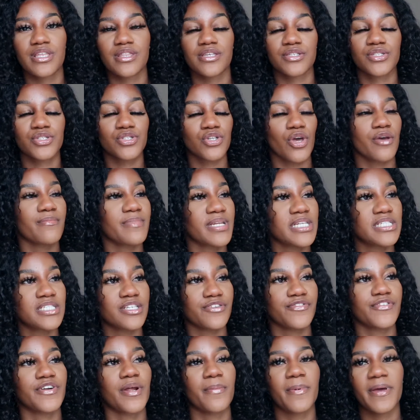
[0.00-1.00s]
there's so many
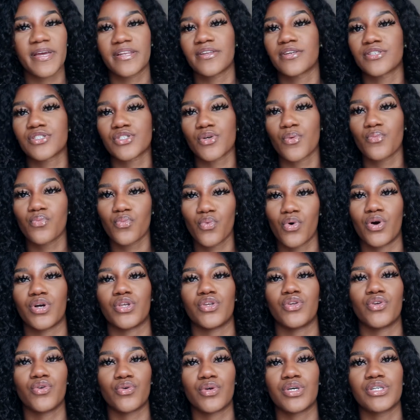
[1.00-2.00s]
different opinions on what
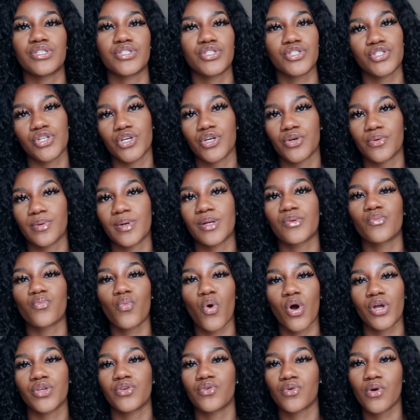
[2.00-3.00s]
you can do and
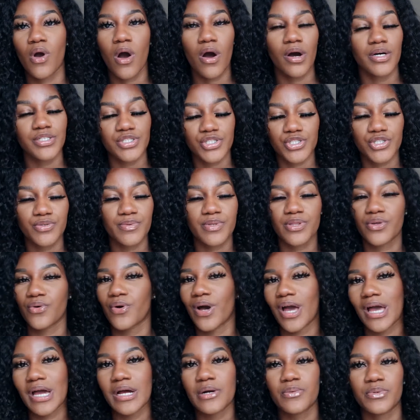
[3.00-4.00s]
what you can't do with your
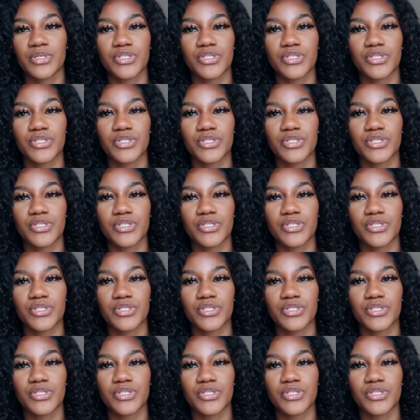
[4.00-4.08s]
hair,